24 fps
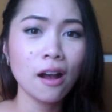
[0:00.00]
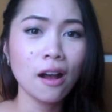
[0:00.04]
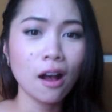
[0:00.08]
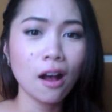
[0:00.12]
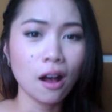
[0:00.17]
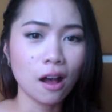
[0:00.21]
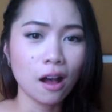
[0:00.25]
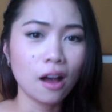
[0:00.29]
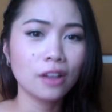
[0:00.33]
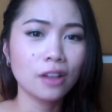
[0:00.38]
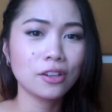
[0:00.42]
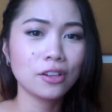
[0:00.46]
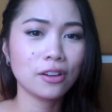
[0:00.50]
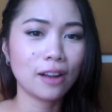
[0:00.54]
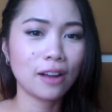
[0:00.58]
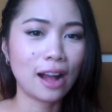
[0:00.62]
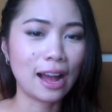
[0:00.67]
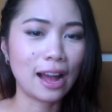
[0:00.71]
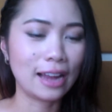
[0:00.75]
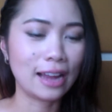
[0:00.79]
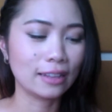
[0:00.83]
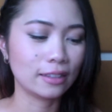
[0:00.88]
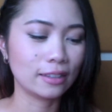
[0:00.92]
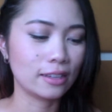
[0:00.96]
on your
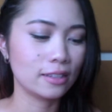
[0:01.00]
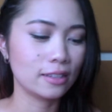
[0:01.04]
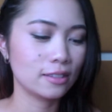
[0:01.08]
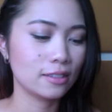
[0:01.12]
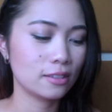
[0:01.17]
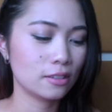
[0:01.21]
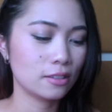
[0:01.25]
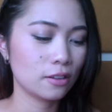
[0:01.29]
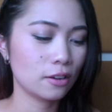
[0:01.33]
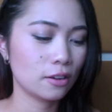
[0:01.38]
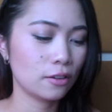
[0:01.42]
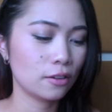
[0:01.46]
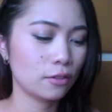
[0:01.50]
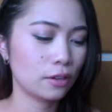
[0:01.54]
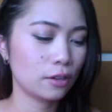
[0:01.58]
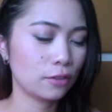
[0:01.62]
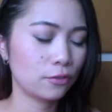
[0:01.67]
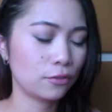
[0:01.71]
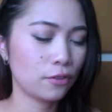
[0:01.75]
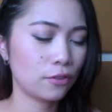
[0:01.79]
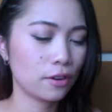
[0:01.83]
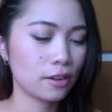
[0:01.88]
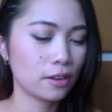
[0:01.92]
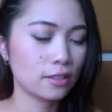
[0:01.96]
eyelids. So
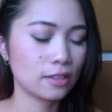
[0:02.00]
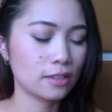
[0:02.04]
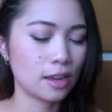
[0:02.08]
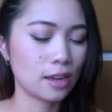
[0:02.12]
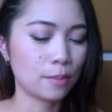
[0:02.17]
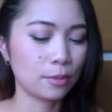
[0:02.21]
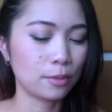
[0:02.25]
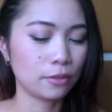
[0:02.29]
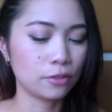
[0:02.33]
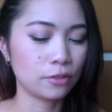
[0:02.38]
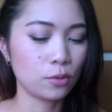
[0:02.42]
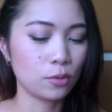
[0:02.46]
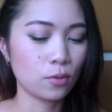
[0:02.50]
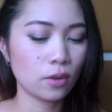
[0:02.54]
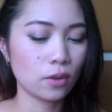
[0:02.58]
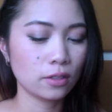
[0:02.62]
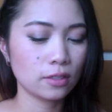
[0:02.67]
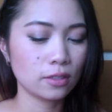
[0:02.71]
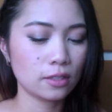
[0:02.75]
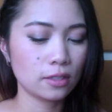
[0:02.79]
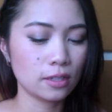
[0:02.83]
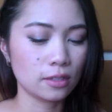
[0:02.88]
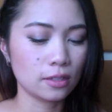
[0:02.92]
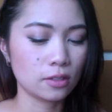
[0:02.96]
for example, if you
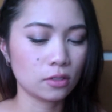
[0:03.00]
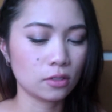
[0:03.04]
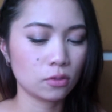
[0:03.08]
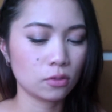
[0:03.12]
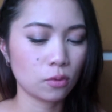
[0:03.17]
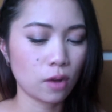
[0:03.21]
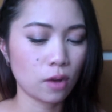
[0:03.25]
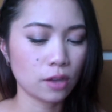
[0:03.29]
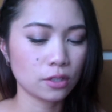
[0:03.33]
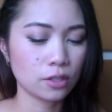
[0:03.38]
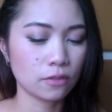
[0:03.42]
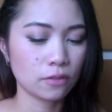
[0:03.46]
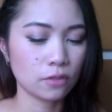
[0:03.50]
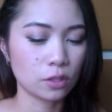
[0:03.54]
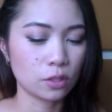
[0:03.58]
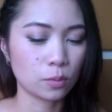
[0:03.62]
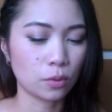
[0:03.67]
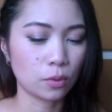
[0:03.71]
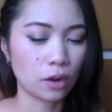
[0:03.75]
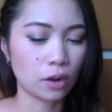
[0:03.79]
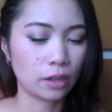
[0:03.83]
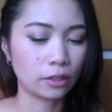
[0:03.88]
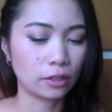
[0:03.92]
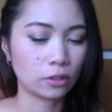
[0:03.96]
want to see a swatch of this
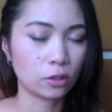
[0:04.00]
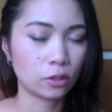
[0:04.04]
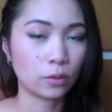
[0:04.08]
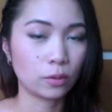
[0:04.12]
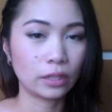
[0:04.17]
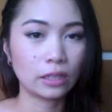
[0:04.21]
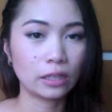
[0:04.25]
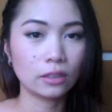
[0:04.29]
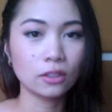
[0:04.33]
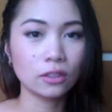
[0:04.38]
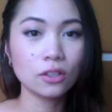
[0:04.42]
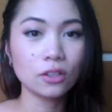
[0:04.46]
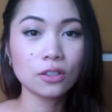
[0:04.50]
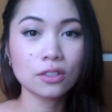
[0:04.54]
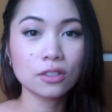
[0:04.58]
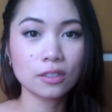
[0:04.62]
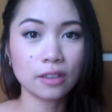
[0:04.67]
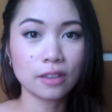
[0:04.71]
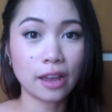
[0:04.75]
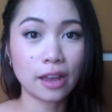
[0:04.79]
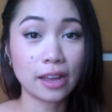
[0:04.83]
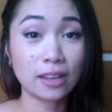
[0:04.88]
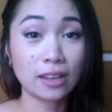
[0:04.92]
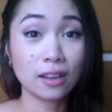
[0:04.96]
product or what it
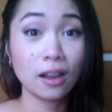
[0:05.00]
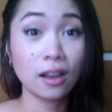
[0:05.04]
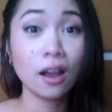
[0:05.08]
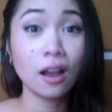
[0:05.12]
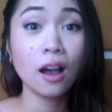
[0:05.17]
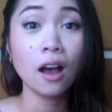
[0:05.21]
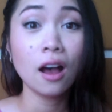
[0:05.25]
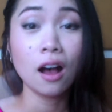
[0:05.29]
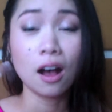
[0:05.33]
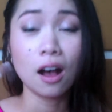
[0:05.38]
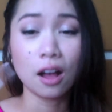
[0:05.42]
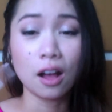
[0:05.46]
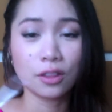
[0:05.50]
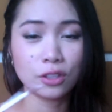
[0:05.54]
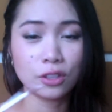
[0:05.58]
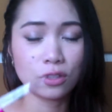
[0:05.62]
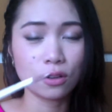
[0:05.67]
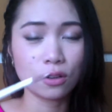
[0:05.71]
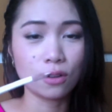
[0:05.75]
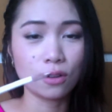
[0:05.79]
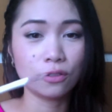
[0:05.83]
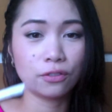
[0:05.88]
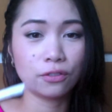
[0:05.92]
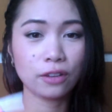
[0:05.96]
looks like on the
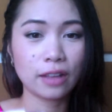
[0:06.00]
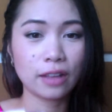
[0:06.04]
doe foot